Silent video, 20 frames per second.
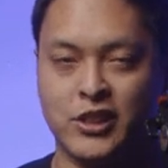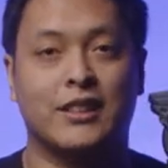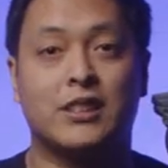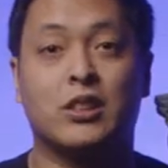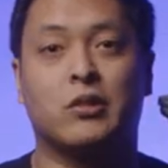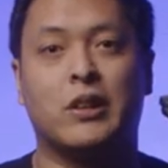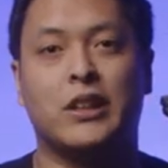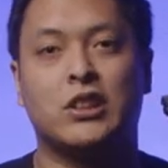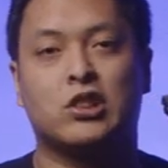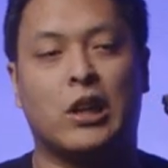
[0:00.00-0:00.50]
It's a
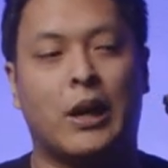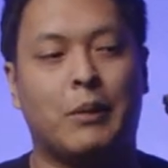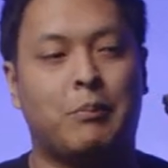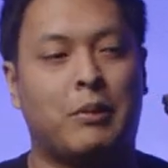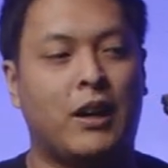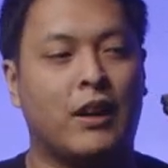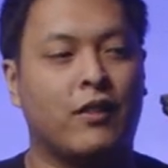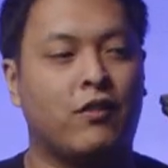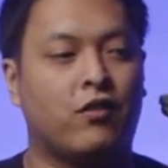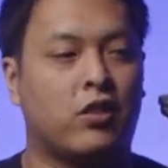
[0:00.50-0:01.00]
great
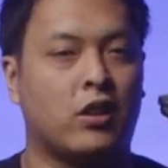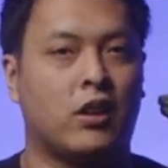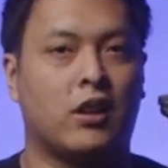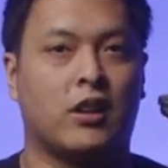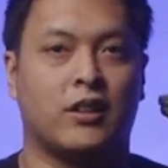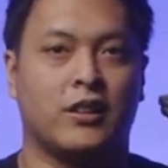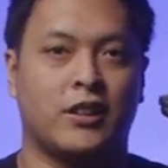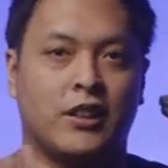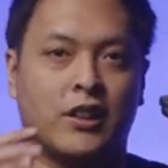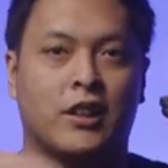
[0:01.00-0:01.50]
tripod
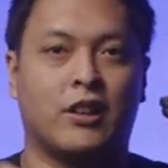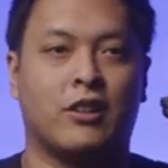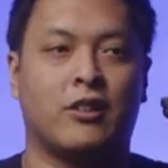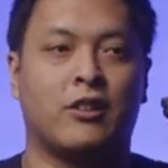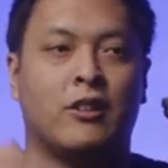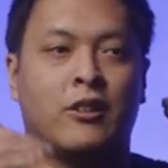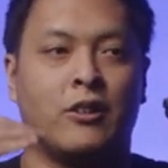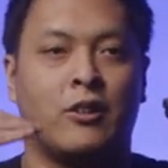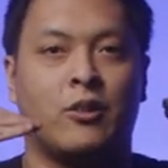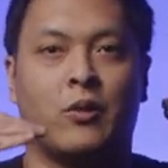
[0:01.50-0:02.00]
for, you know,
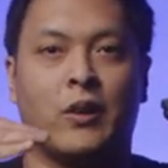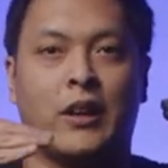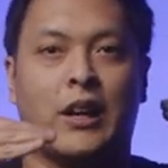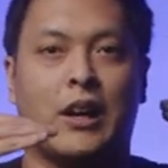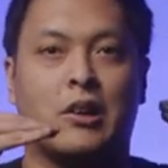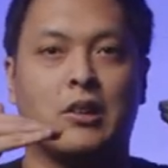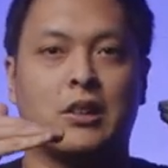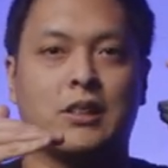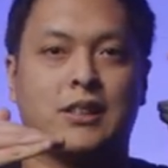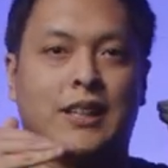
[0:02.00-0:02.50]
when
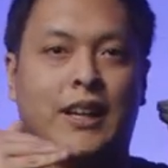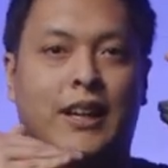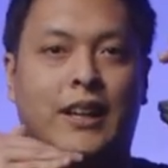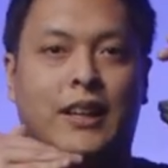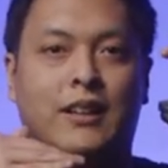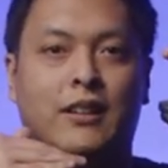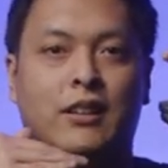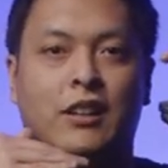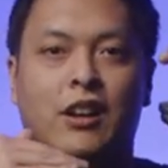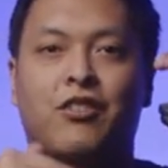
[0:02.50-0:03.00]
I was
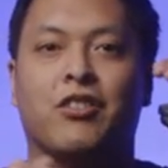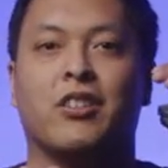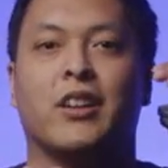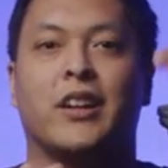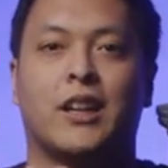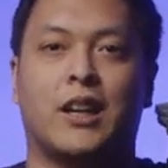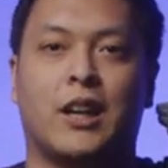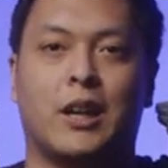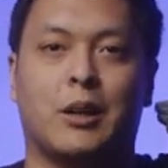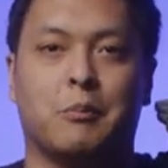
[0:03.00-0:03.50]
like
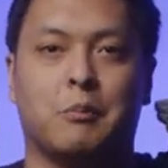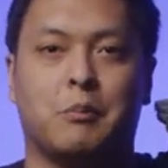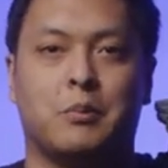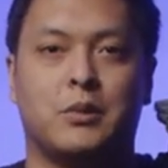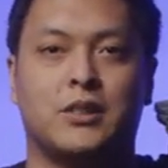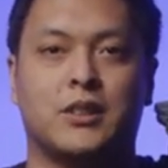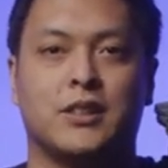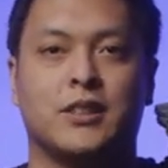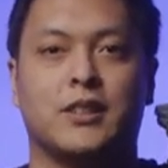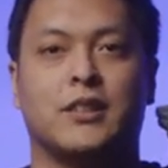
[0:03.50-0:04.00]
leveling up
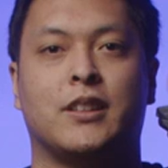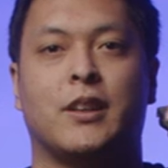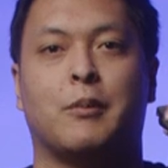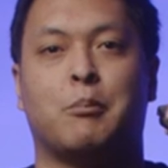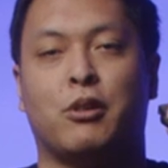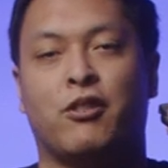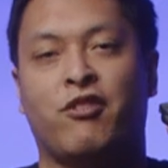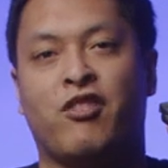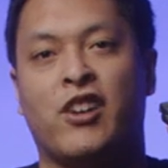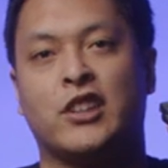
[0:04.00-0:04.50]
to the
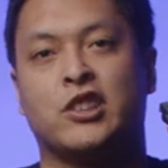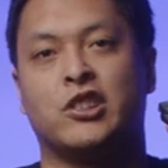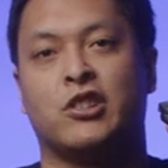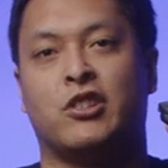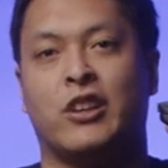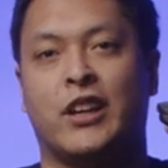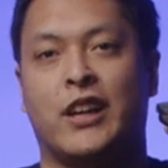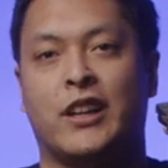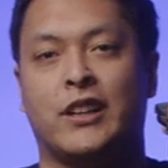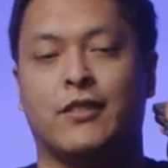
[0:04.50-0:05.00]

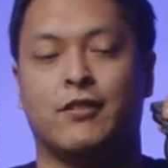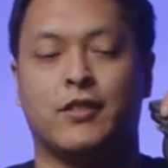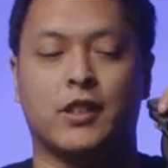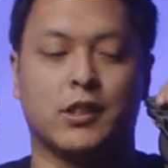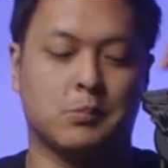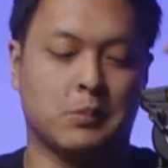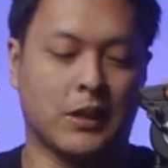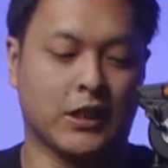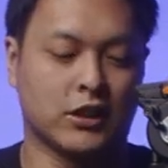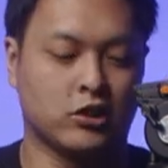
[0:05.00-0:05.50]
professional end of the
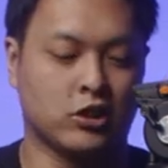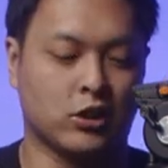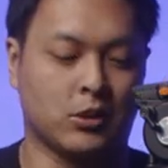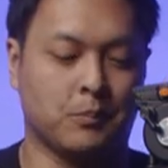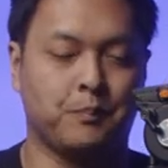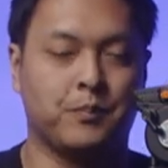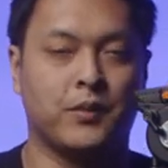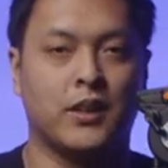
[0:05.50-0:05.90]
spectrum.